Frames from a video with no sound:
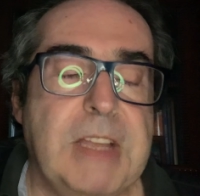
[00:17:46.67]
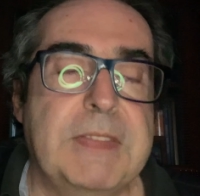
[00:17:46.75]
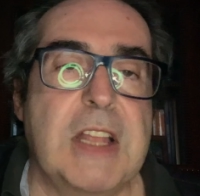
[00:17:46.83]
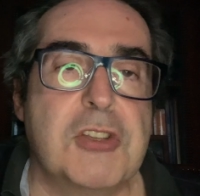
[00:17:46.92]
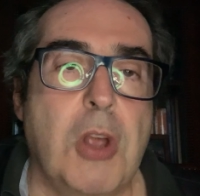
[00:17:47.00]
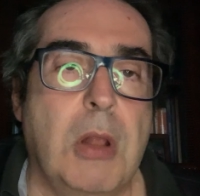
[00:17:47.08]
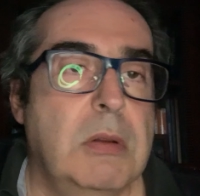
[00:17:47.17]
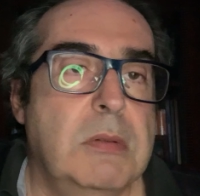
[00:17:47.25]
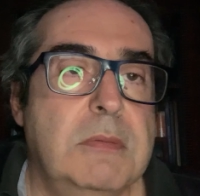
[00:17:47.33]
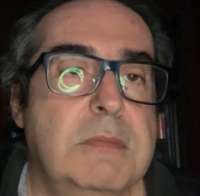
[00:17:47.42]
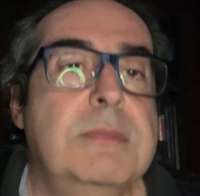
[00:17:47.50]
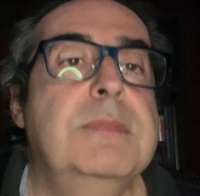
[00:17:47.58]
That's
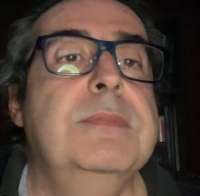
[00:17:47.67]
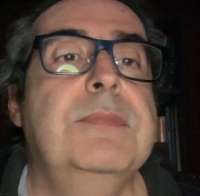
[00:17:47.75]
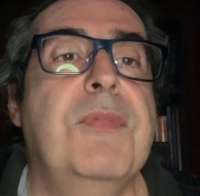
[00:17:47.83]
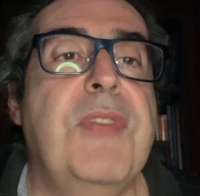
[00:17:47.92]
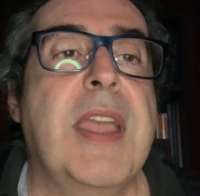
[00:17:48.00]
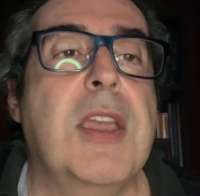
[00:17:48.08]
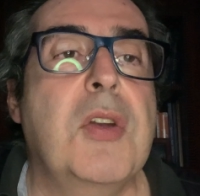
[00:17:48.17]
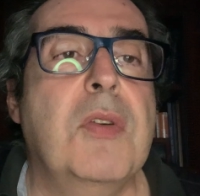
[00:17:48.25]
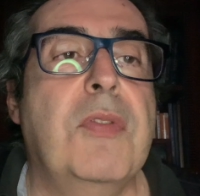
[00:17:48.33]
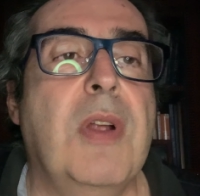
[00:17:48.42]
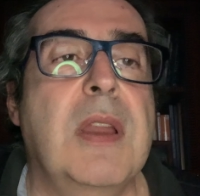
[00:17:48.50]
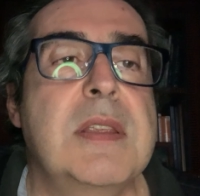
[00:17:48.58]
all. Thank
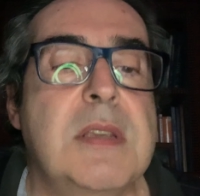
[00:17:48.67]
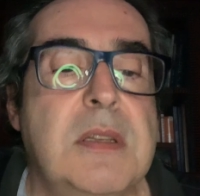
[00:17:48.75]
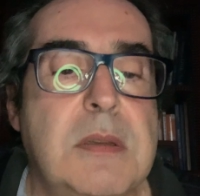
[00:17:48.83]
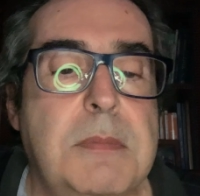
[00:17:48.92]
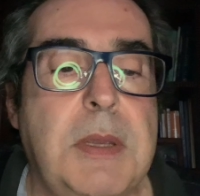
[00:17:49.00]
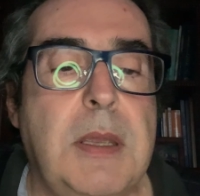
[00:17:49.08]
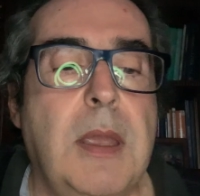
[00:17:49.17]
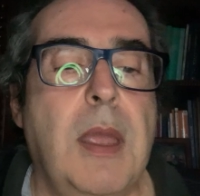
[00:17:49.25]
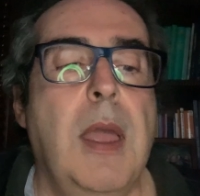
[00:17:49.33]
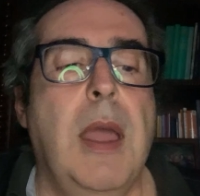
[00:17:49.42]
you for listening to me,